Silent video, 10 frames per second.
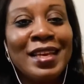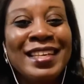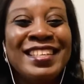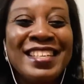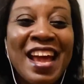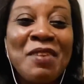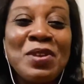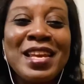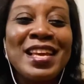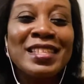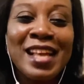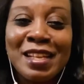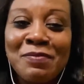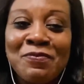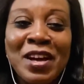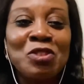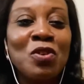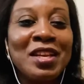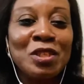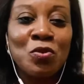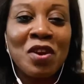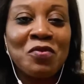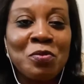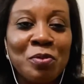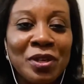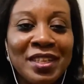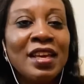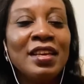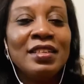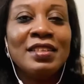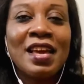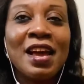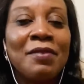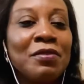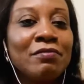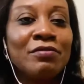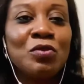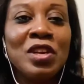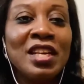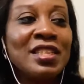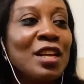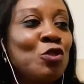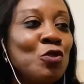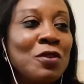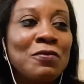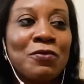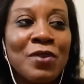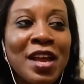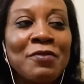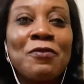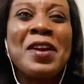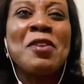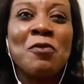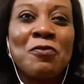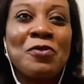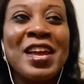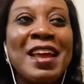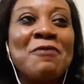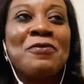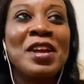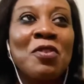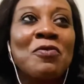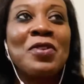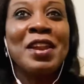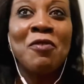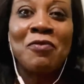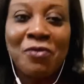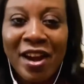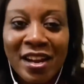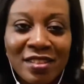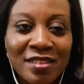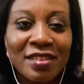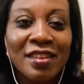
They are related virtually to everybody. They are related to the friend of friend, and friend of friend of friends.